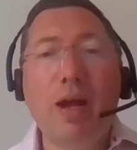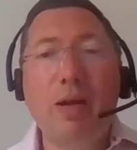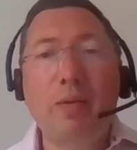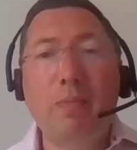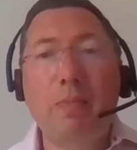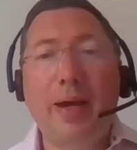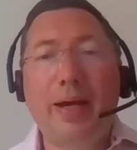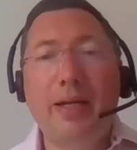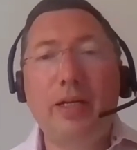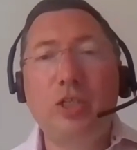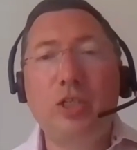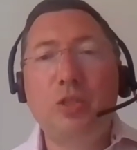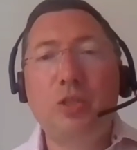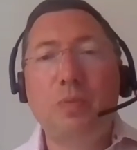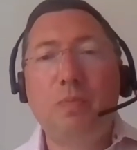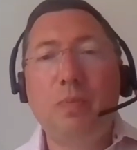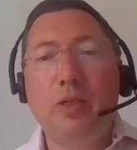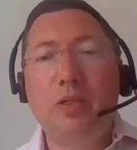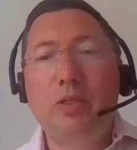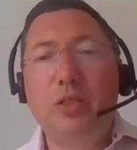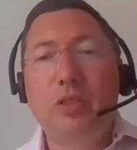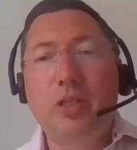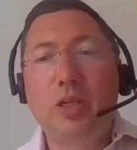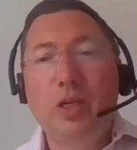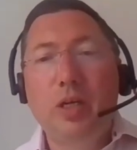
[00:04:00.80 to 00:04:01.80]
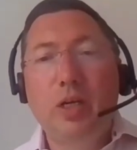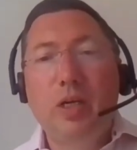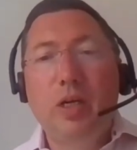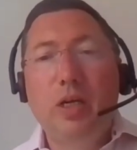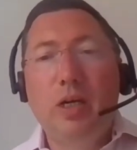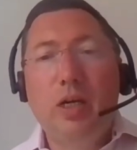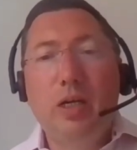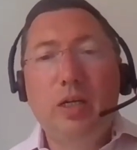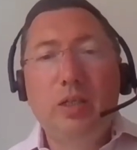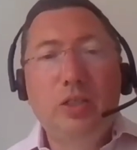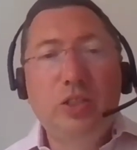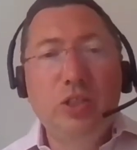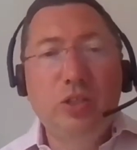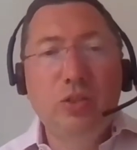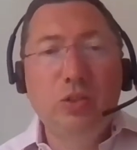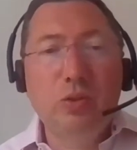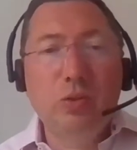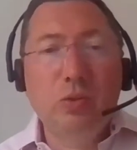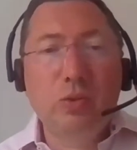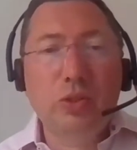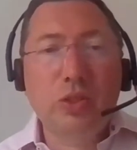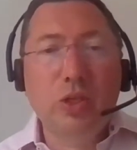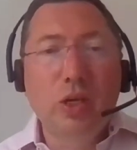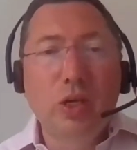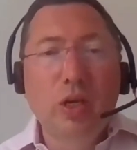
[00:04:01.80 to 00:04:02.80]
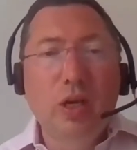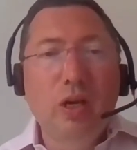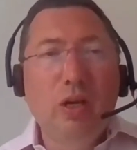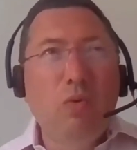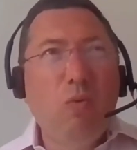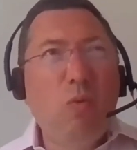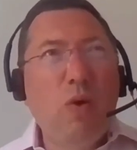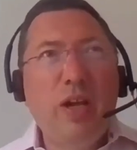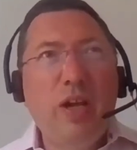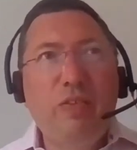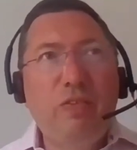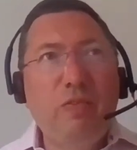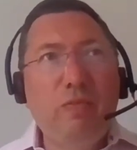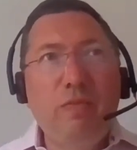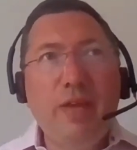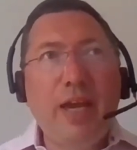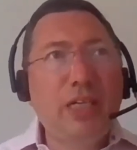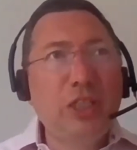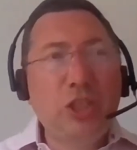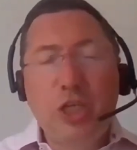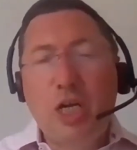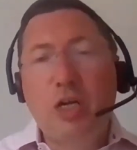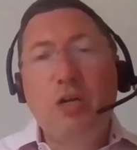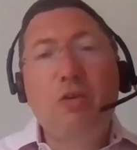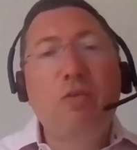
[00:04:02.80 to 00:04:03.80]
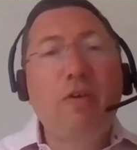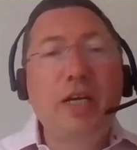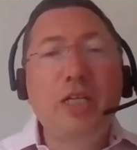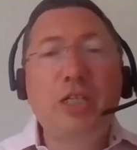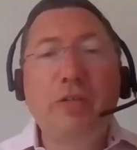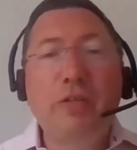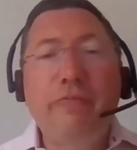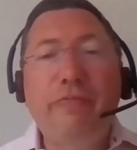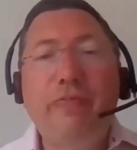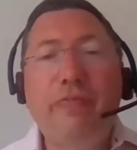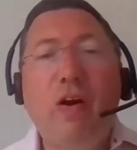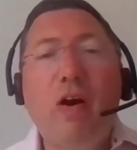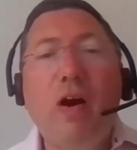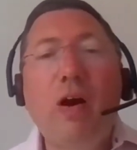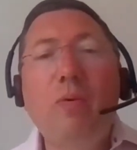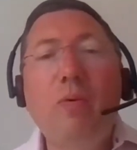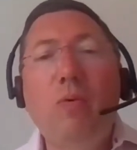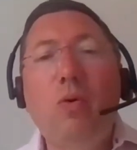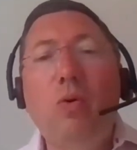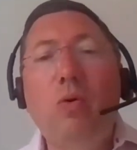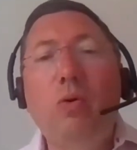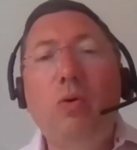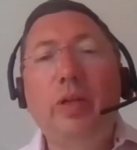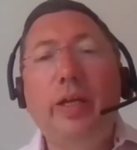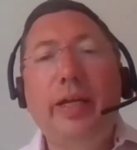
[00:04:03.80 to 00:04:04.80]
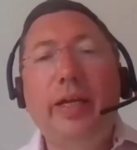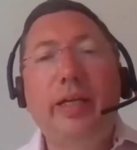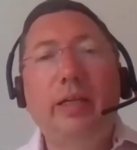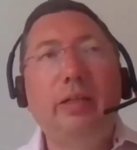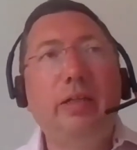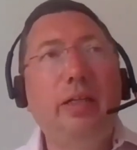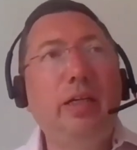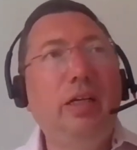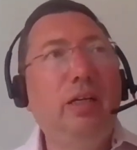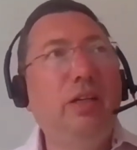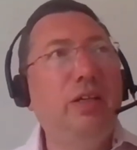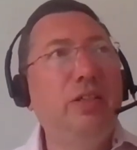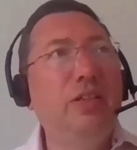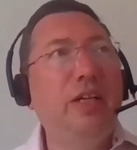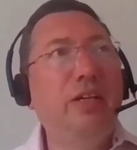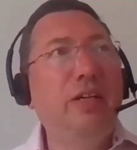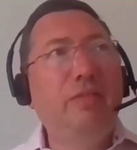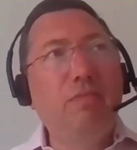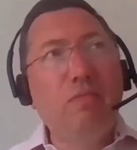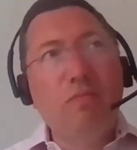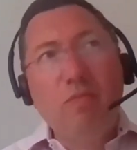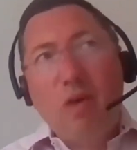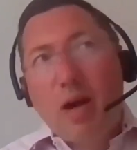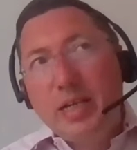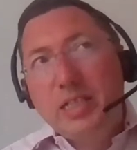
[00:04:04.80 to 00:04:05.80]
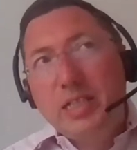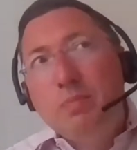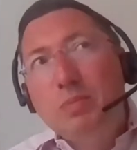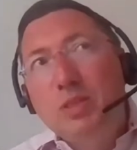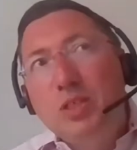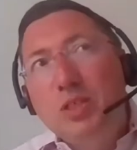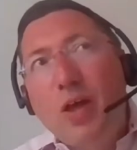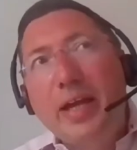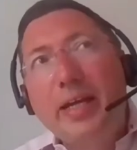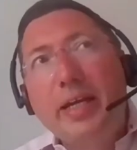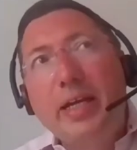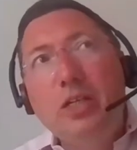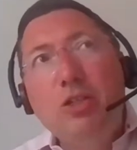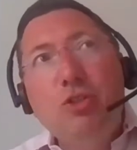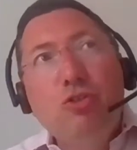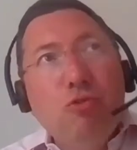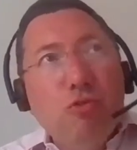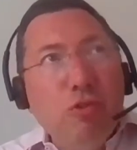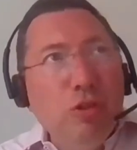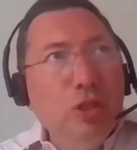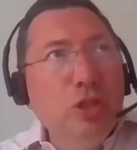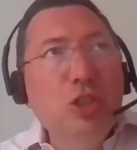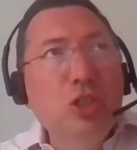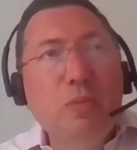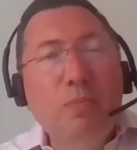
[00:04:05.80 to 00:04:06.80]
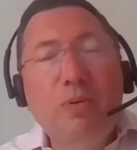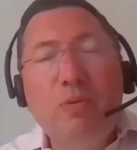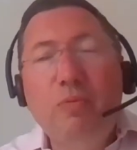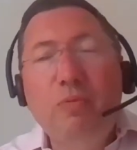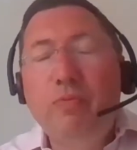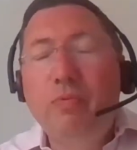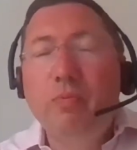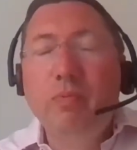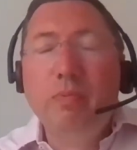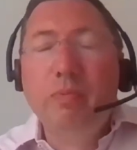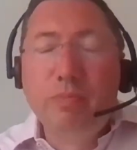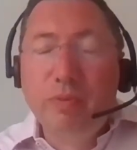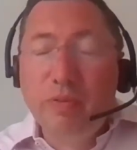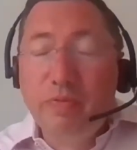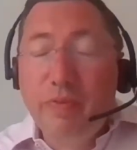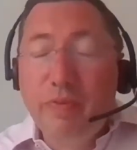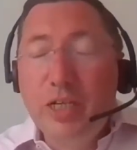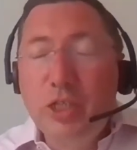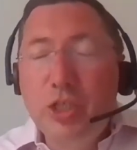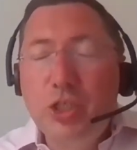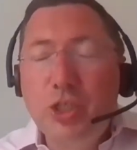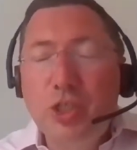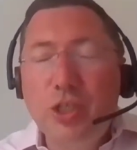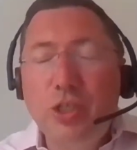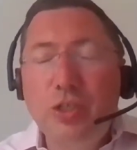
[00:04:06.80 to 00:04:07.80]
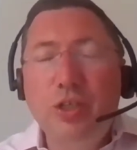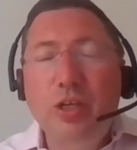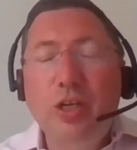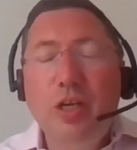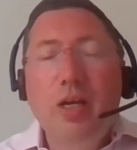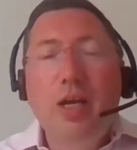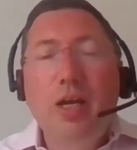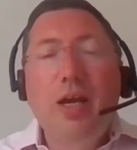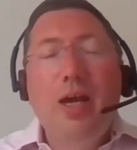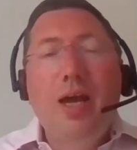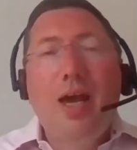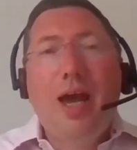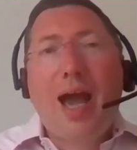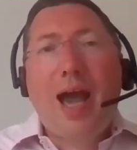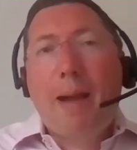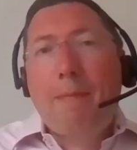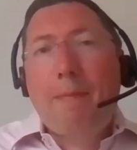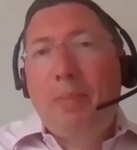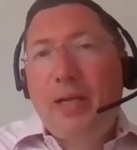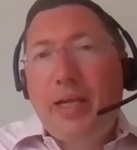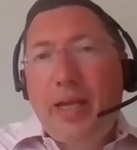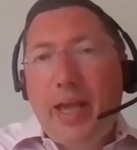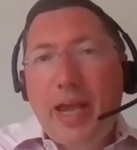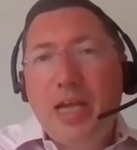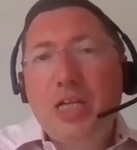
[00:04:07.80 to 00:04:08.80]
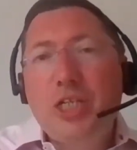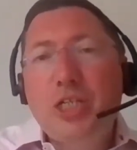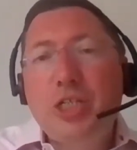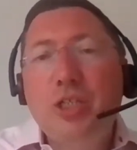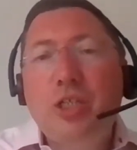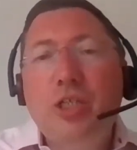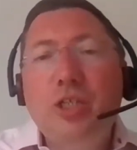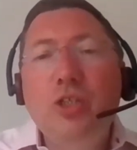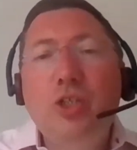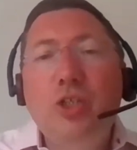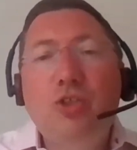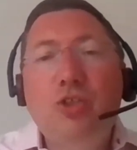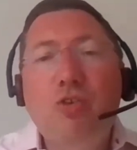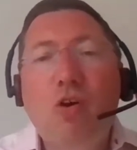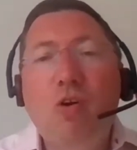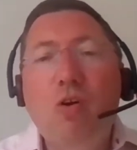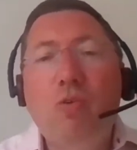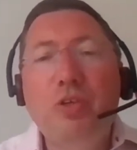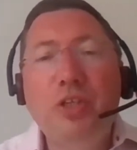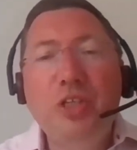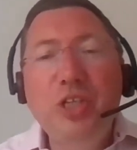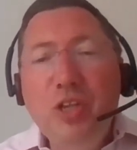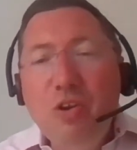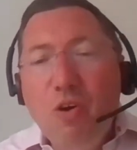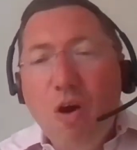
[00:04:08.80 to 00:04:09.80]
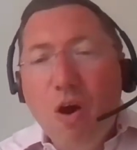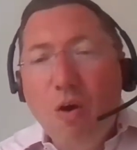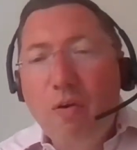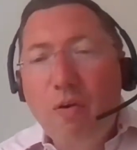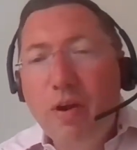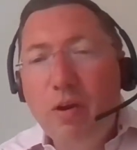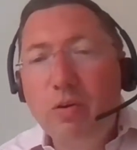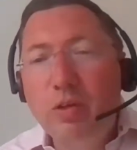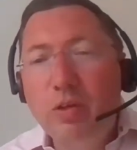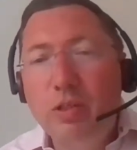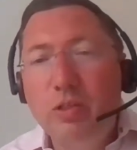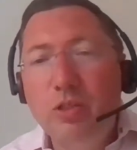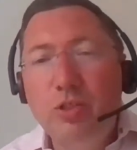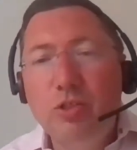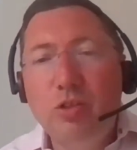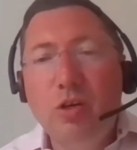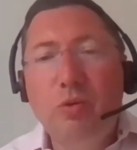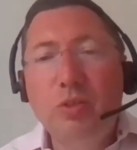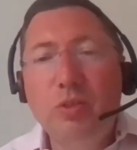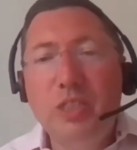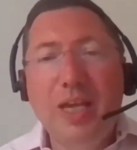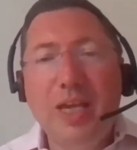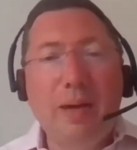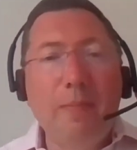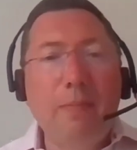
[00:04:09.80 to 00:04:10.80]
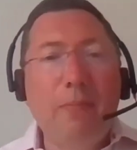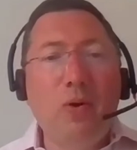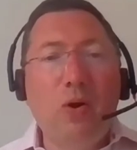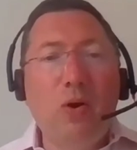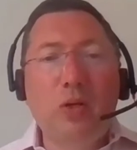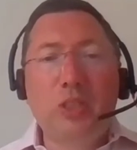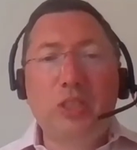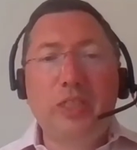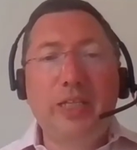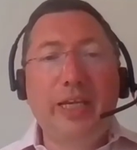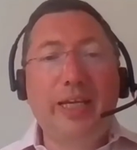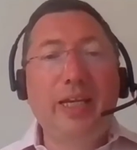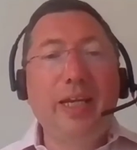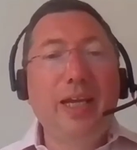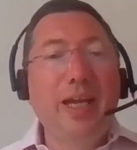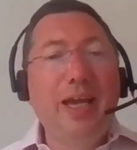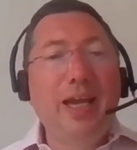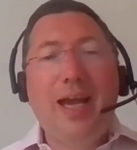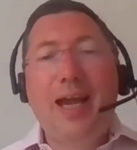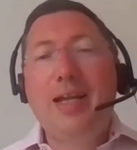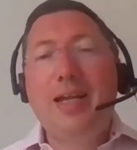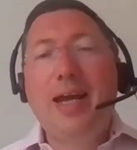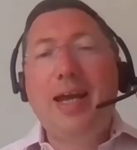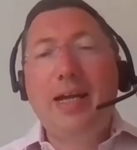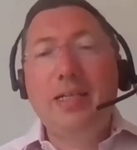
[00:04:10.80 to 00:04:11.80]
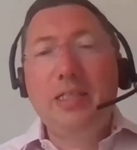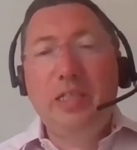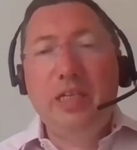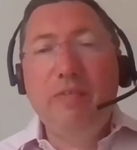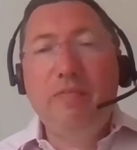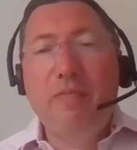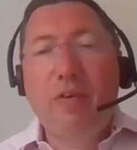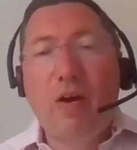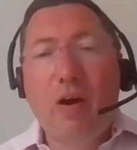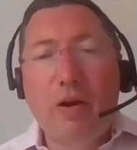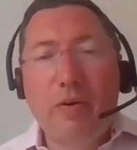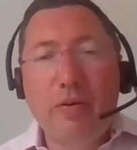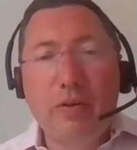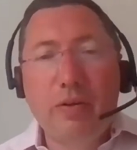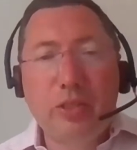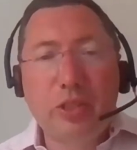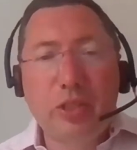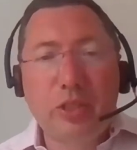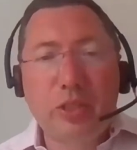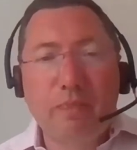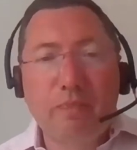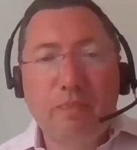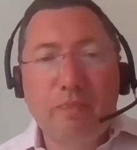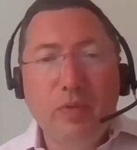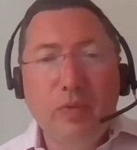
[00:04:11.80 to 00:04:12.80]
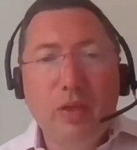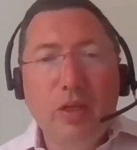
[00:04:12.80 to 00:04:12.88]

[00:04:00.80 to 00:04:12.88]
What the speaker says: management tools with next generation firewalling, including items like intrusion prevention, application control, URL control, sandboxing, and antivirus.